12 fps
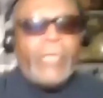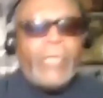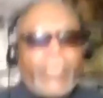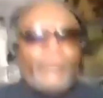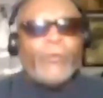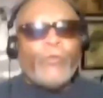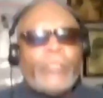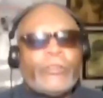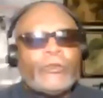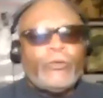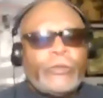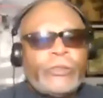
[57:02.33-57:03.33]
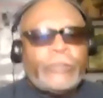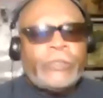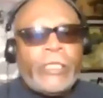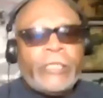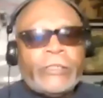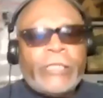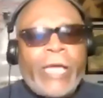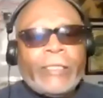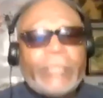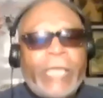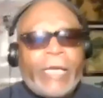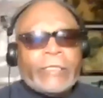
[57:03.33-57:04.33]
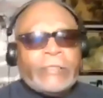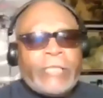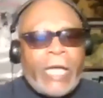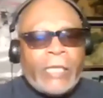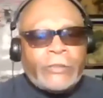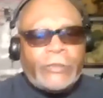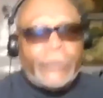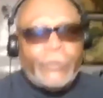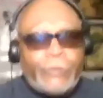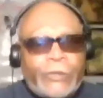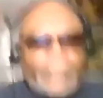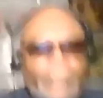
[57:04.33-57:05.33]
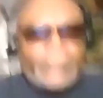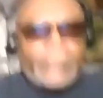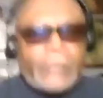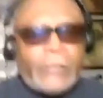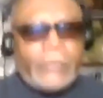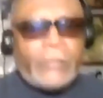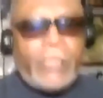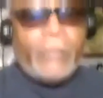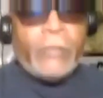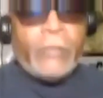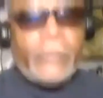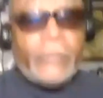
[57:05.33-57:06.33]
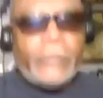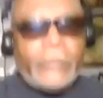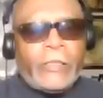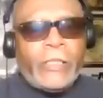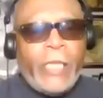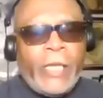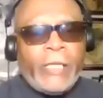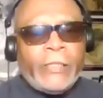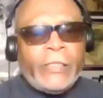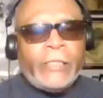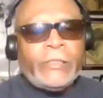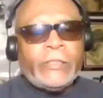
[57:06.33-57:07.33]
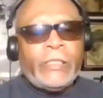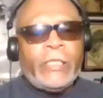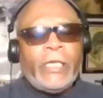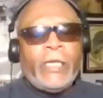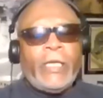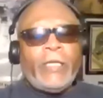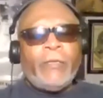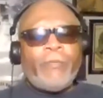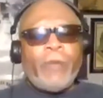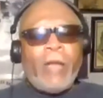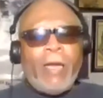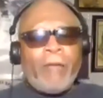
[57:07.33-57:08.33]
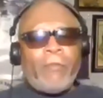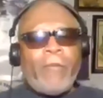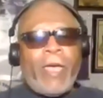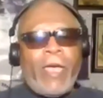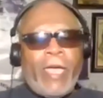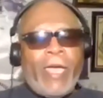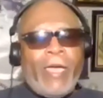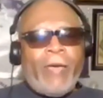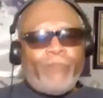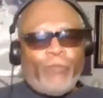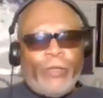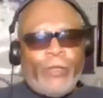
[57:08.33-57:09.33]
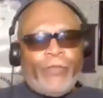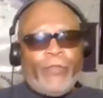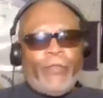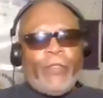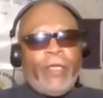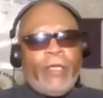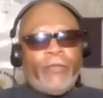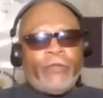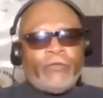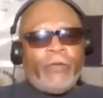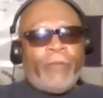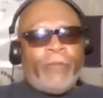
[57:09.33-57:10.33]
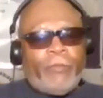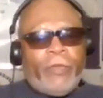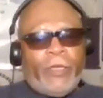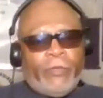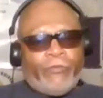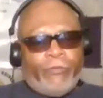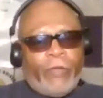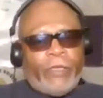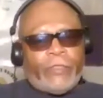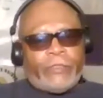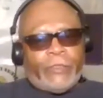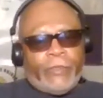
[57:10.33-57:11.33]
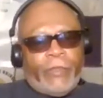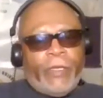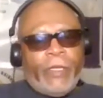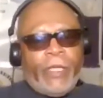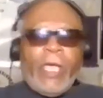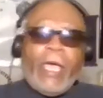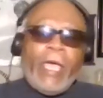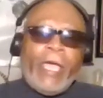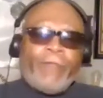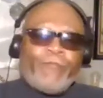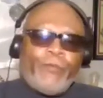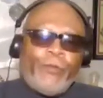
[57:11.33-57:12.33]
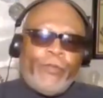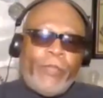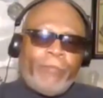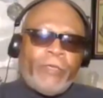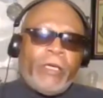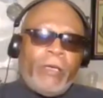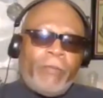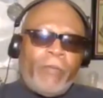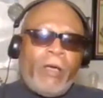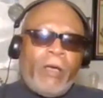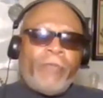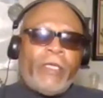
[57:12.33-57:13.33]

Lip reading: it's our tax dollars too. See, this is the problem I have with the Trump administration. And for them to come up and tell us that